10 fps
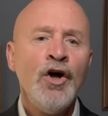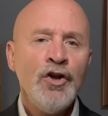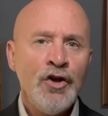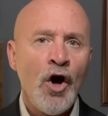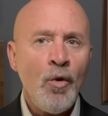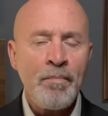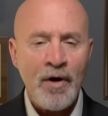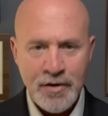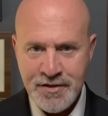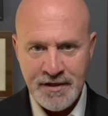No
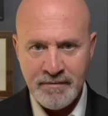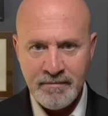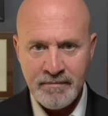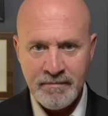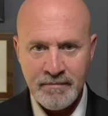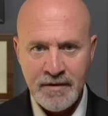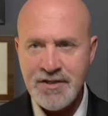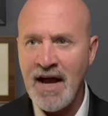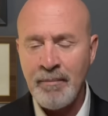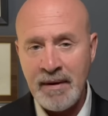person
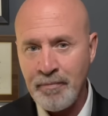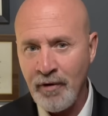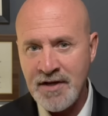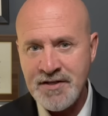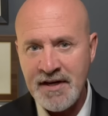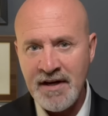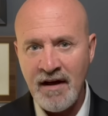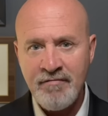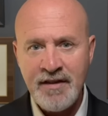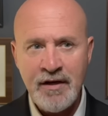shall be president
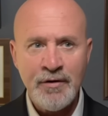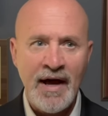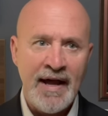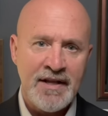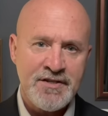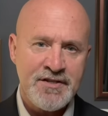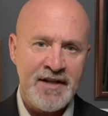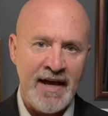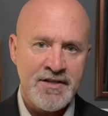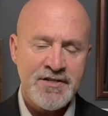of the United
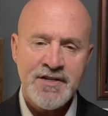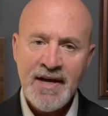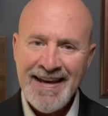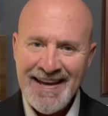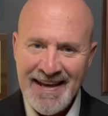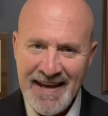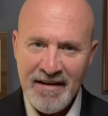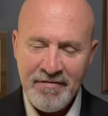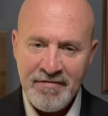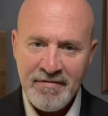States
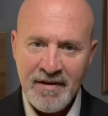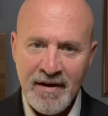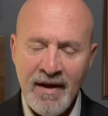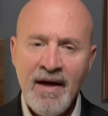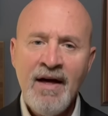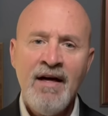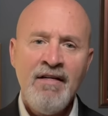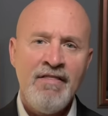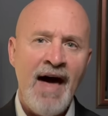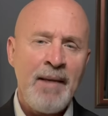if
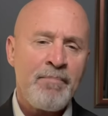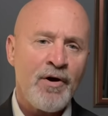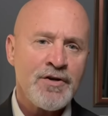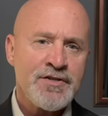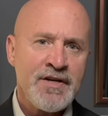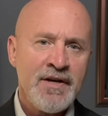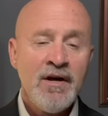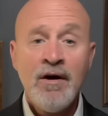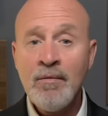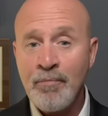that person
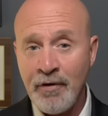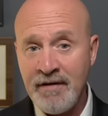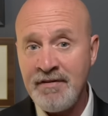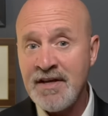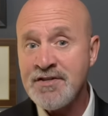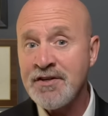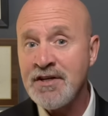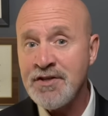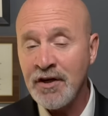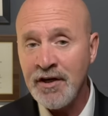previously
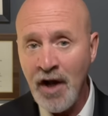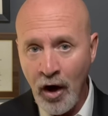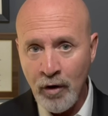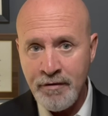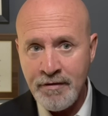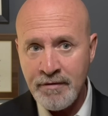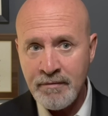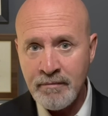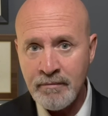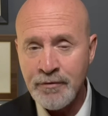took an oath
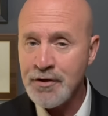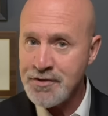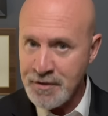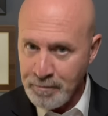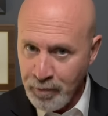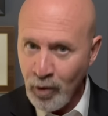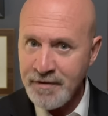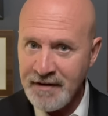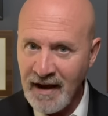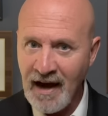to support
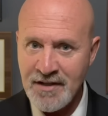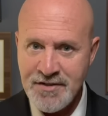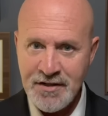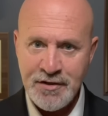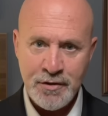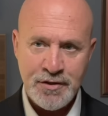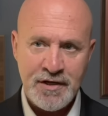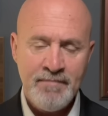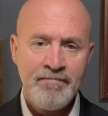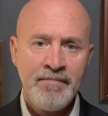the
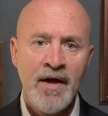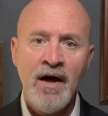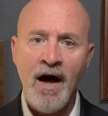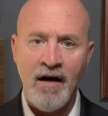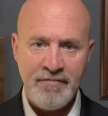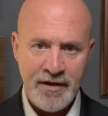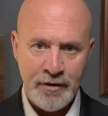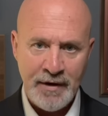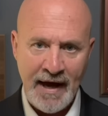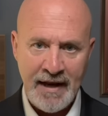Constitution of the
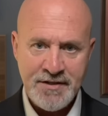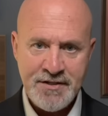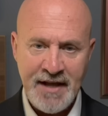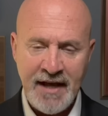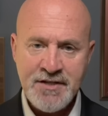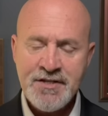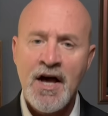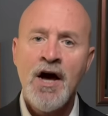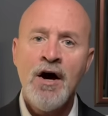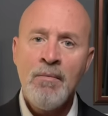United States,
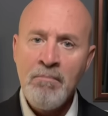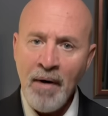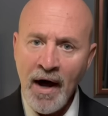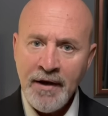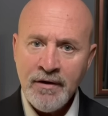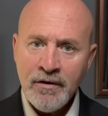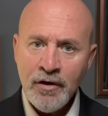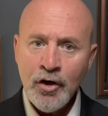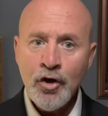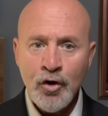but
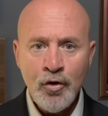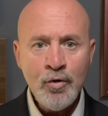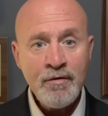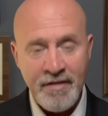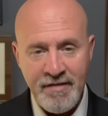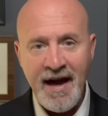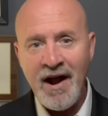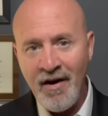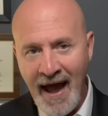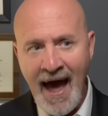who
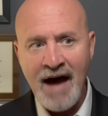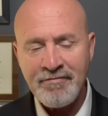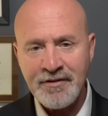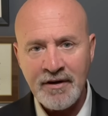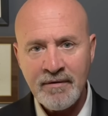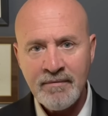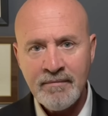thereafter